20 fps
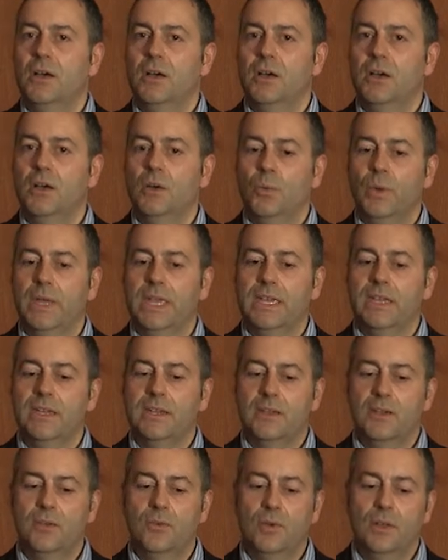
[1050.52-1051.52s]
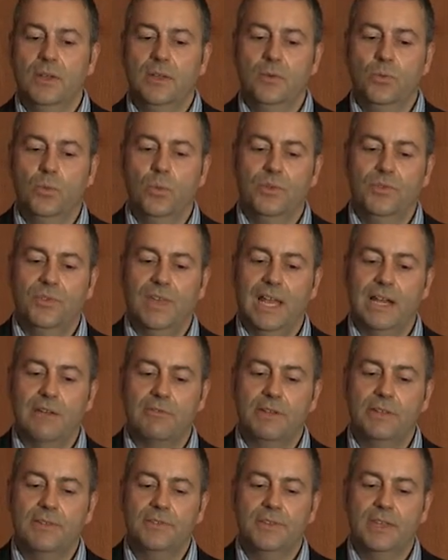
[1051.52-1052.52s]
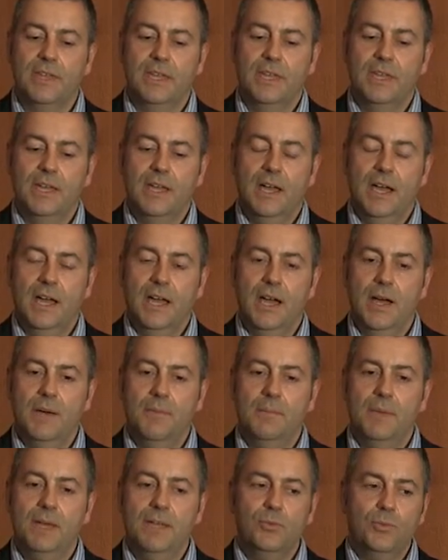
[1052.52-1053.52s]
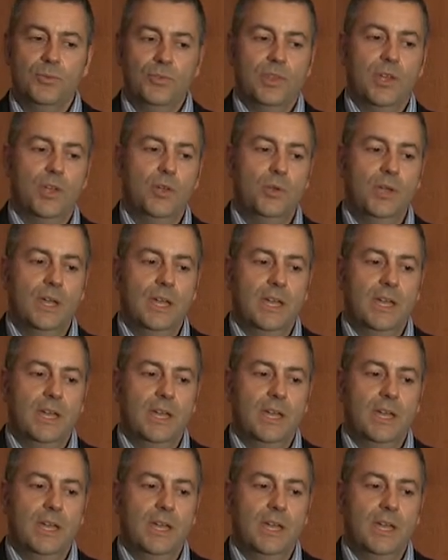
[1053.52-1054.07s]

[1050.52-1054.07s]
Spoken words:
a week salaries. And also